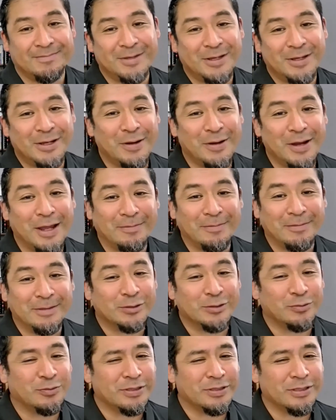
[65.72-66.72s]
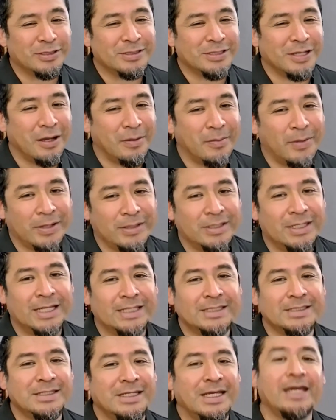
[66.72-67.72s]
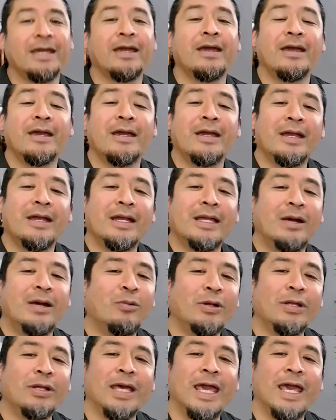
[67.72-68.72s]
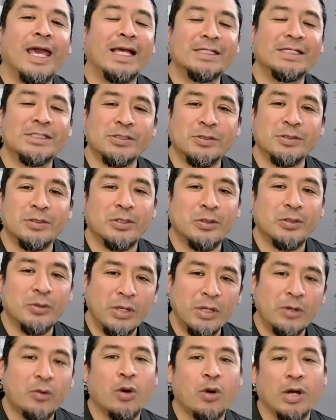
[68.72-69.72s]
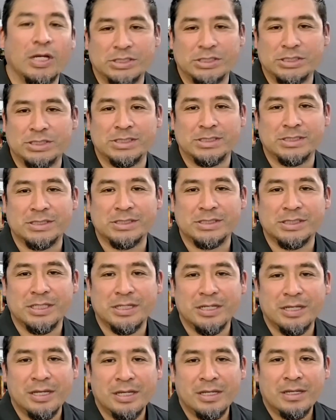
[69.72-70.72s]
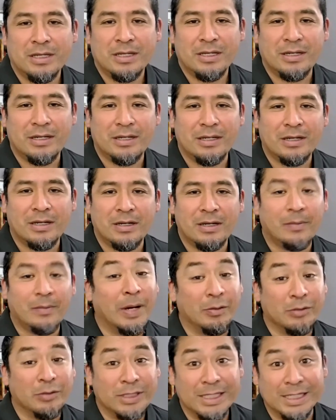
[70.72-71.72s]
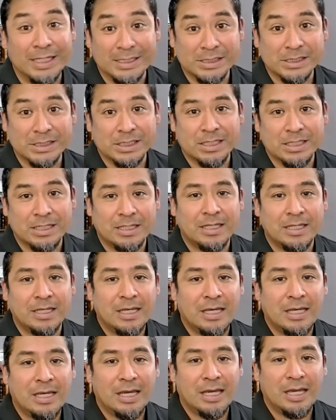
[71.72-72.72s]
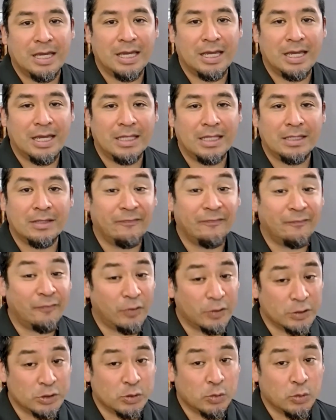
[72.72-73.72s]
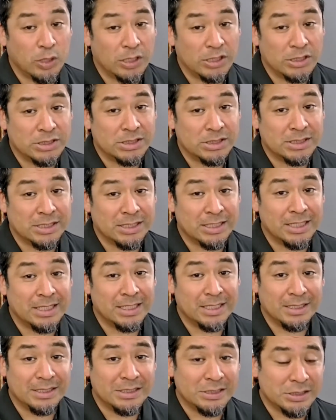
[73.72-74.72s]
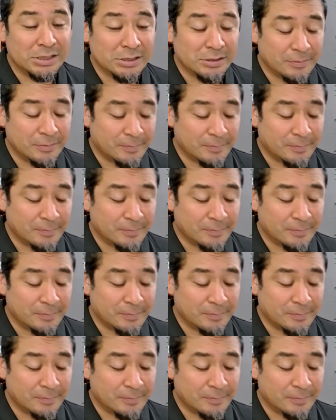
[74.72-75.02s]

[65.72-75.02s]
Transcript: All right, so we're going to talk about that today. And I want to answer 3 questions about DISC. And the first question is,